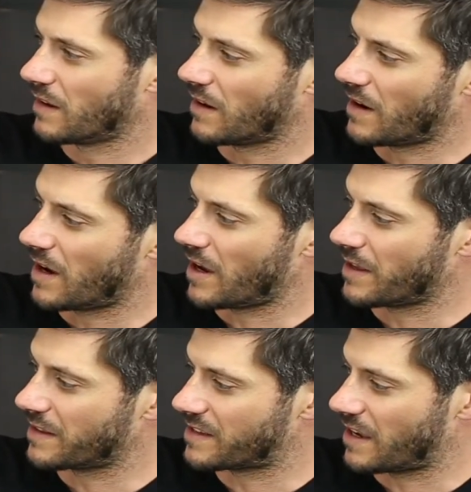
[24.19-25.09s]

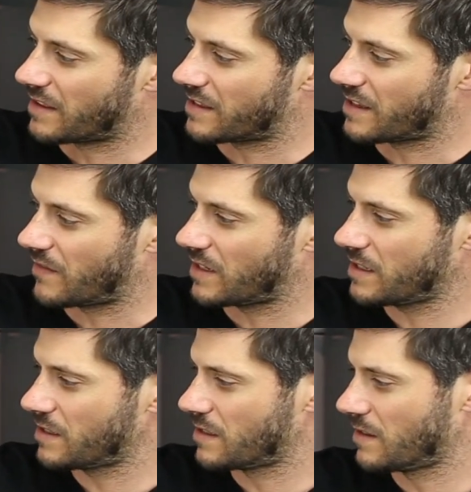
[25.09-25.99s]
in the
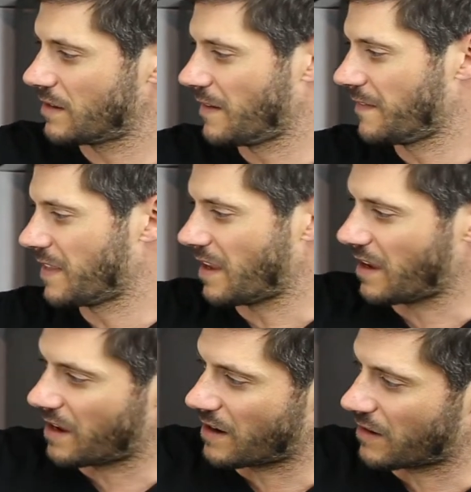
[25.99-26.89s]
70s.
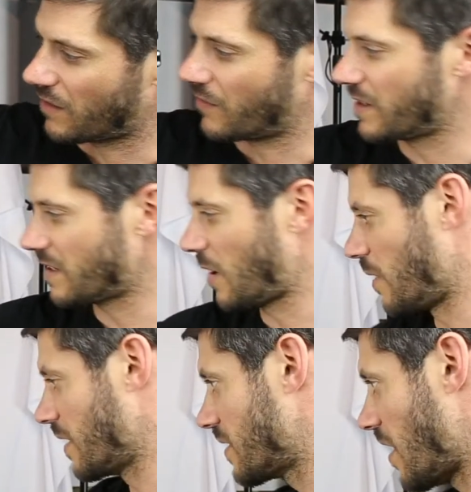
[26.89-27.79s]
And the reason I
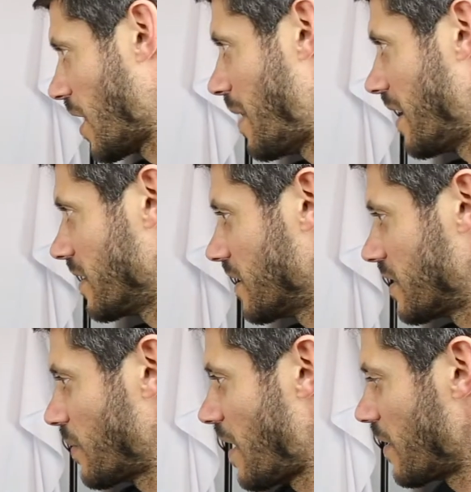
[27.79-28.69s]
wanted to talk about this
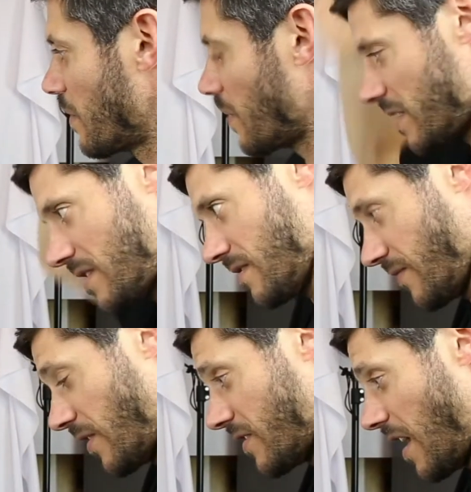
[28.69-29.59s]
sweater was,
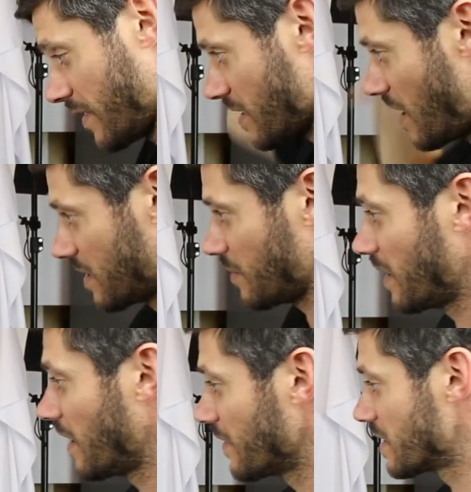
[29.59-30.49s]
first off, it's awesome. I
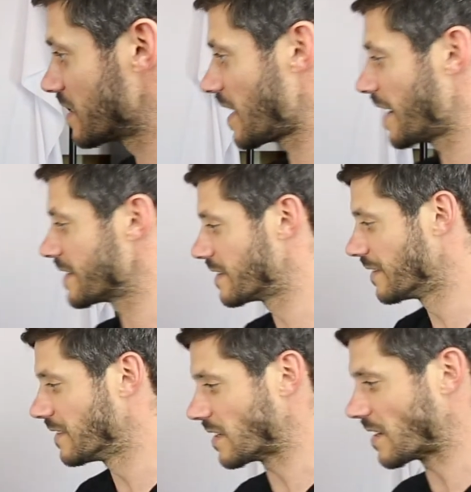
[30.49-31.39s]
love his designs.
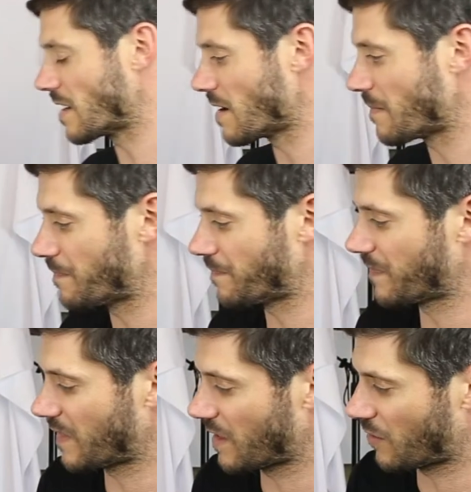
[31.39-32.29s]

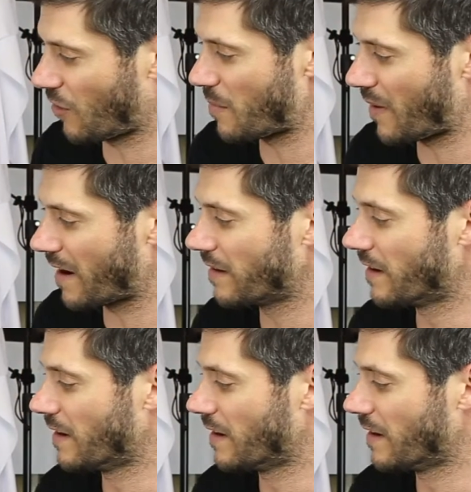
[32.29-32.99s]
Great brand.